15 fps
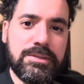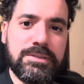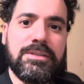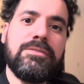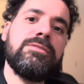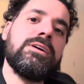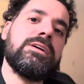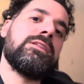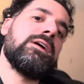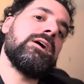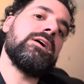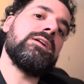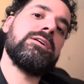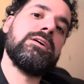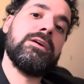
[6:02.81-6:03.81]
and stuff like
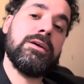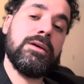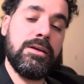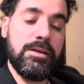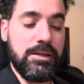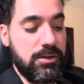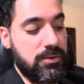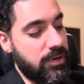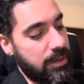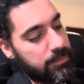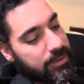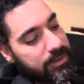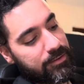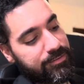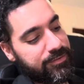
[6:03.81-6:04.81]
that. He grabbed
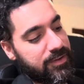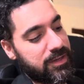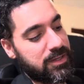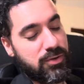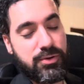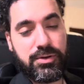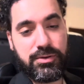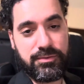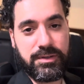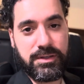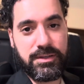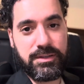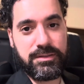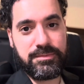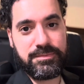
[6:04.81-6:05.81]
like a fake load
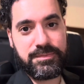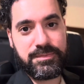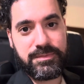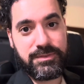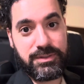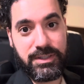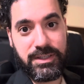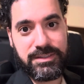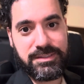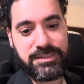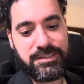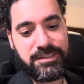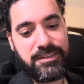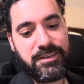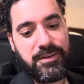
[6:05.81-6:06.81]
of dust